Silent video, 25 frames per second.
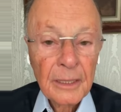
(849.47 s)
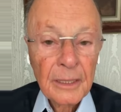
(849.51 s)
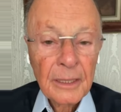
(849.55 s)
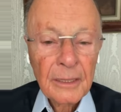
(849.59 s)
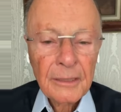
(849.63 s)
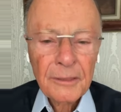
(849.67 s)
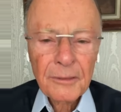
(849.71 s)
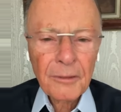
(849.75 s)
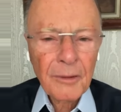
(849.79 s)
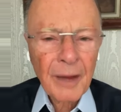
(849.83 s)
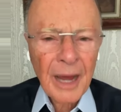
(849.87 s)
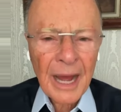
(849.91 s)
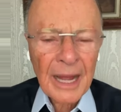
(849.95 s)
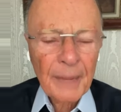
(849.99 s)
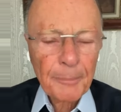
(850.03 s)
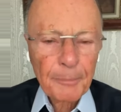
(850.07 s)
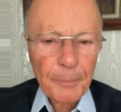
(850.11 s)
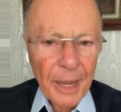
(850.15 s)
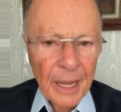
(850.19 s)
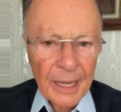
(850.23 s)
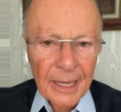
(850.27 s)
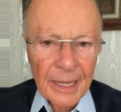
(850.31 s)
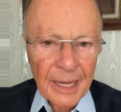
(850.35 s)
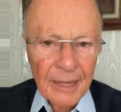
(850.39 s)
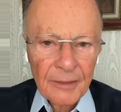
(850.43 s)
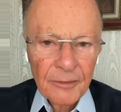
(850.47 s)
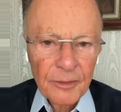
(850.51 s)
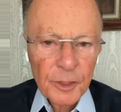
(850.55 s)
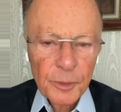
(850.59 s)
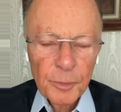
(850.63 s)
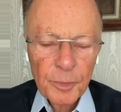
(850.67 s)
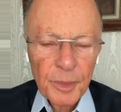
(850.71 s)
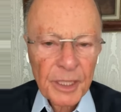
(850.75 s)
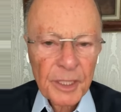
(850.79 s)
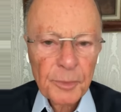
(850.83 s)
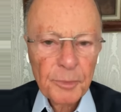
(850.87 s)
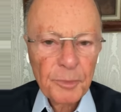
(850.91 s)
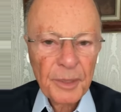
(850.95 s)
There are no words to
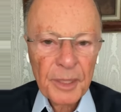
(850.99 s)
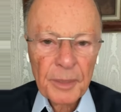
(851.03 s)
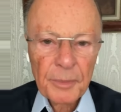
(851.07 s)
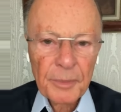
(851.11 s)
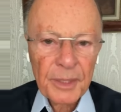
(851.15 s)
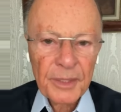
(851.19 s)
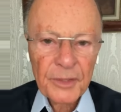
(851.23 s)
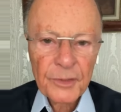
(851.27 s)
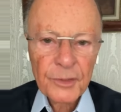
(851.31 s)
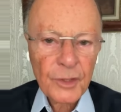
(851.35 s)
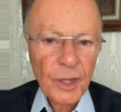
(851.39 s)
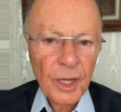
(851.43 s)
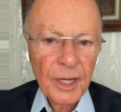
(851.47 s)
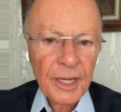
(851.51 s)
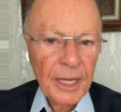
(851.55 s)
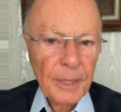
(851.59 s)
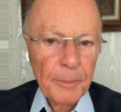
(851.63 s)
express.